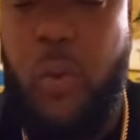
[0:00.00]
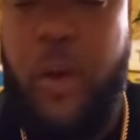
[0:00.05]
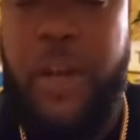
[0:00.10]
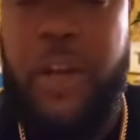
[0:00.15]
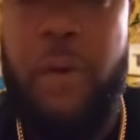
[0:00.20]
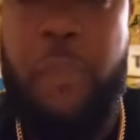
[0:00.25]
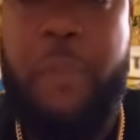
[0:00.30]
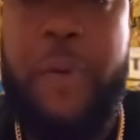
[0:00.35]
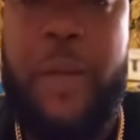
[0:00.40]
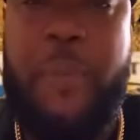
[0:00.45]

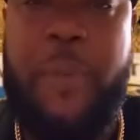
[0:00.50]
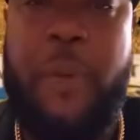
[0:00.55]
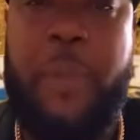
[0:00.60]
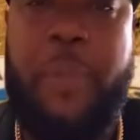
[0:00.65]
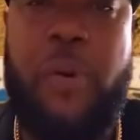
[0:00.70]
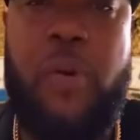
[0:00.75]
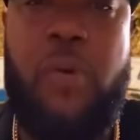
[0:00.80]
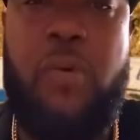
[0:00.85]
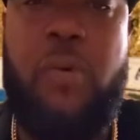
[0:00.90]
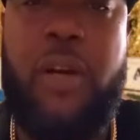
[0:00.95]
When them people
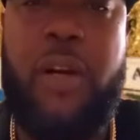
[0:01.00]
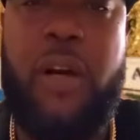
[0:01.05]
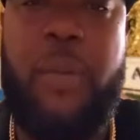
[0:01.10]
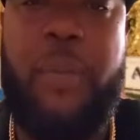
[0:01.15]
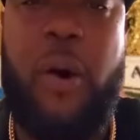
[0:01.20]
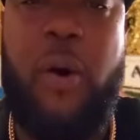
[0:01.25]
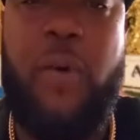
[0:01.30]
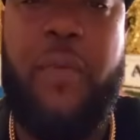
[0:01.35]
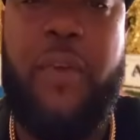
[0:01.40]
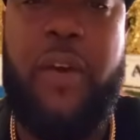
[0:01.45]
pulled
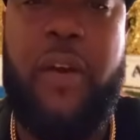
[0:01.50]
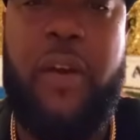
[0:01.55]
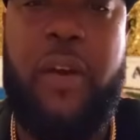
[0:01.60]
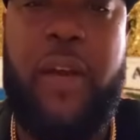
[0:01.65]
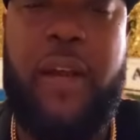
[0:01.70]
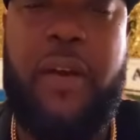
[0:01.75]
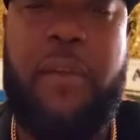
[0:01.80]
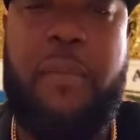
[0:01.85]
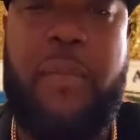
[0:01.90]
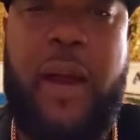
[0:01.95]
up over here
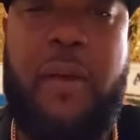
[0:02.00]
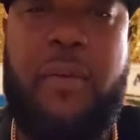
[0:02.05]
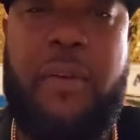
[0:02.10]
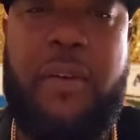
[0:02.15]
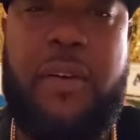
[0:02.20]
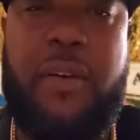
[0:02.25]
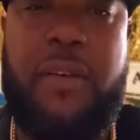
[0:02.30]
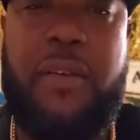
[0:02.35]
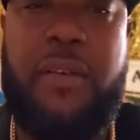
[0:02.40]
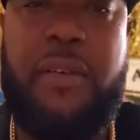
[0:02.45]
in
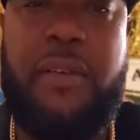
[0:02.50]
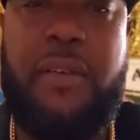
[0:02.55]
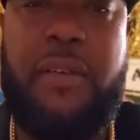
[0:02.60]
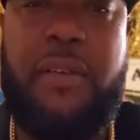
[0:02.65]
America,